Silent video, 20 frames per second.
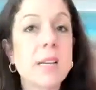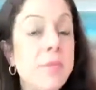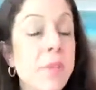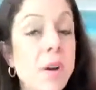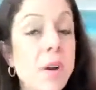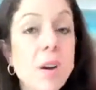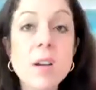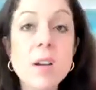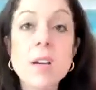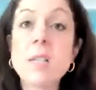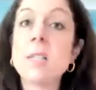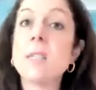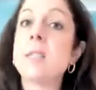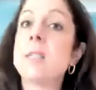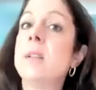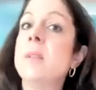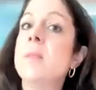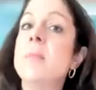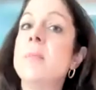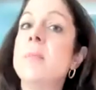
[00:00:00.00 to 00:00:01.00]

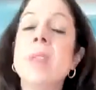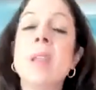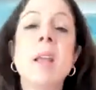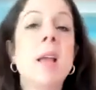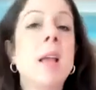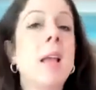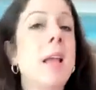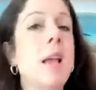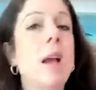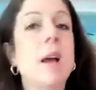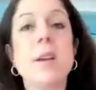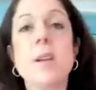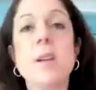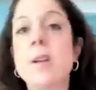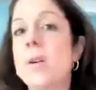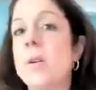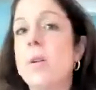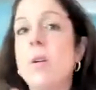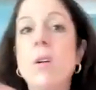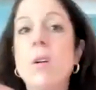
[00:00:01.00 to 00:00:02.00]
font,
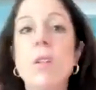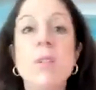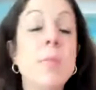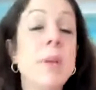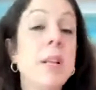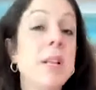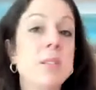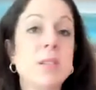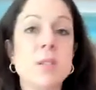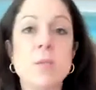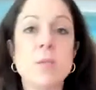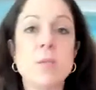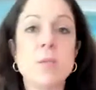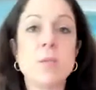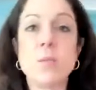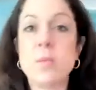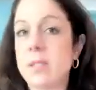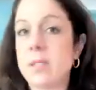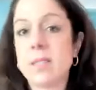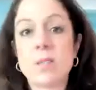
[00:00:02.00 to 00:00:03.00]
all the bells and
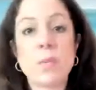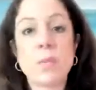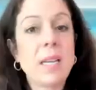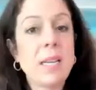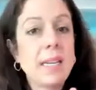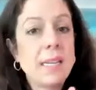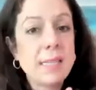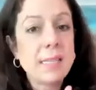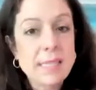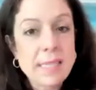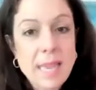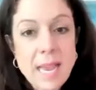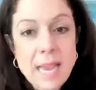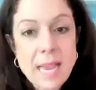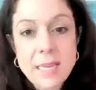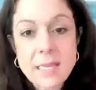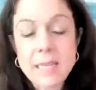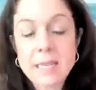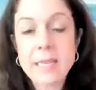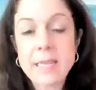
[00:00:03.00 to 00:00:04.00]
whistles. So we get
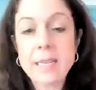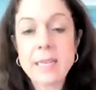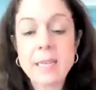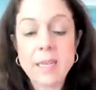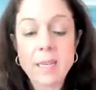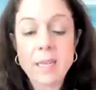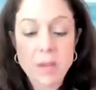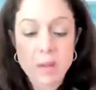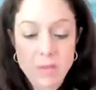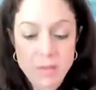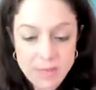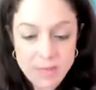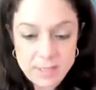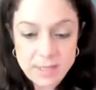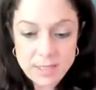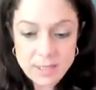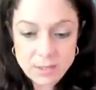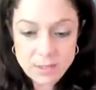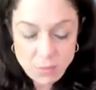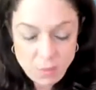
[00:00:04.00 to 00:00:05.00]
exactly,
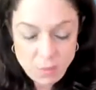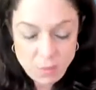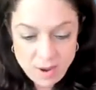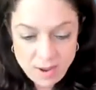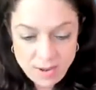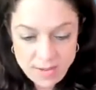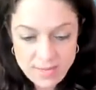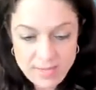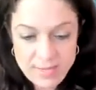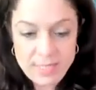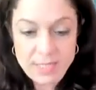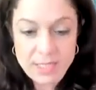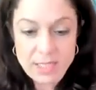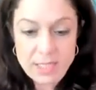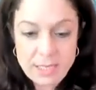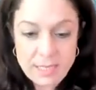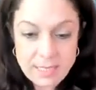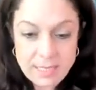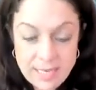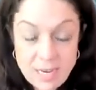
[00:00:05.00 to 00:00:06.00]
this is what is
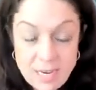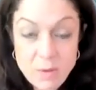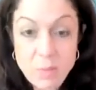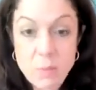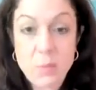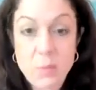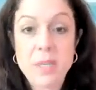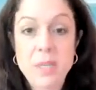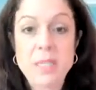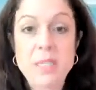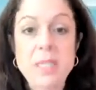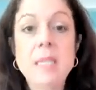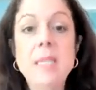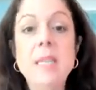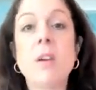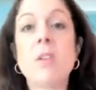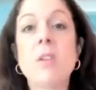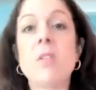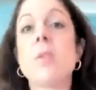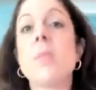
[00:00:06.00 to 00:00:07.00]
going to get printed
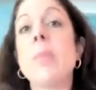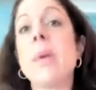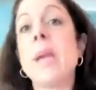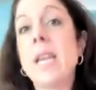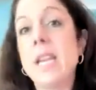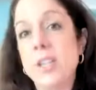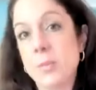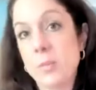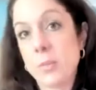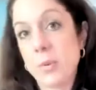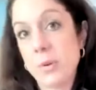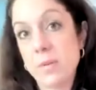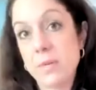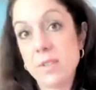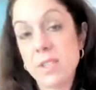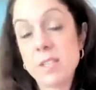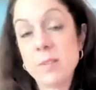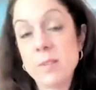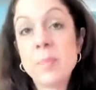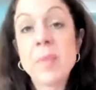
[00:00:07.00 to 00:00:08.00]
are the page
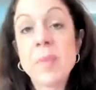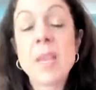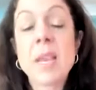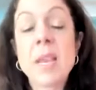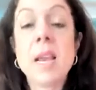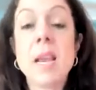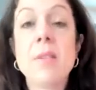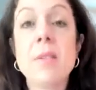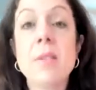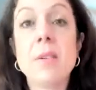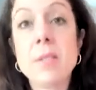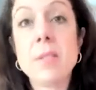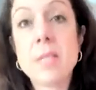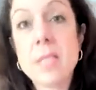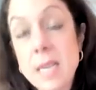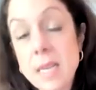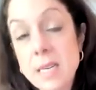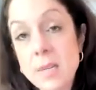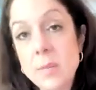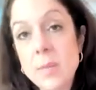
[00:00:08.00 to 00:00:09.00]
proofs. And those
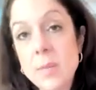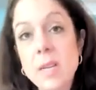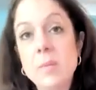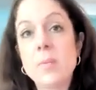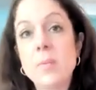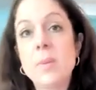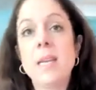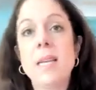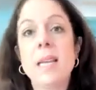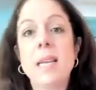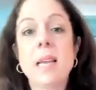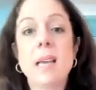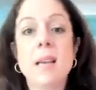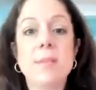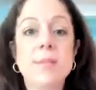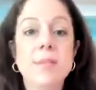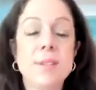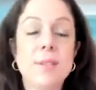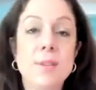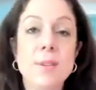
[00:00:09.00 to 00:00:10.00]
tend to be on
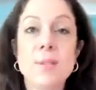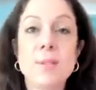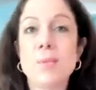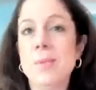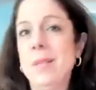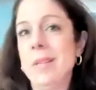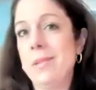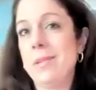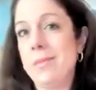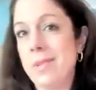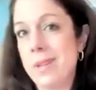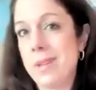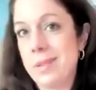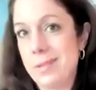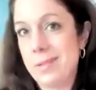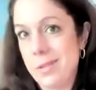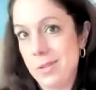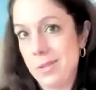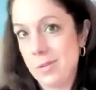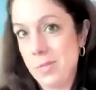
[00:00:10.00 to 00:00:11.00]
PDFs. So they're really
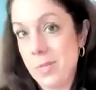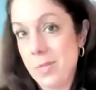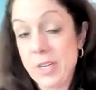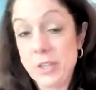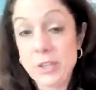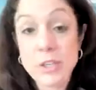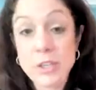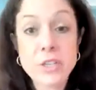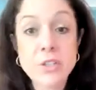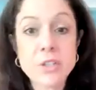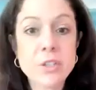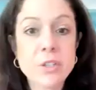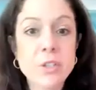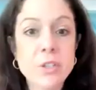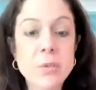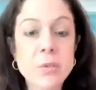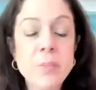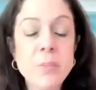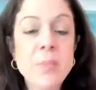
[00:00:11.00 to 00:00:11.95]
fun to make changes to.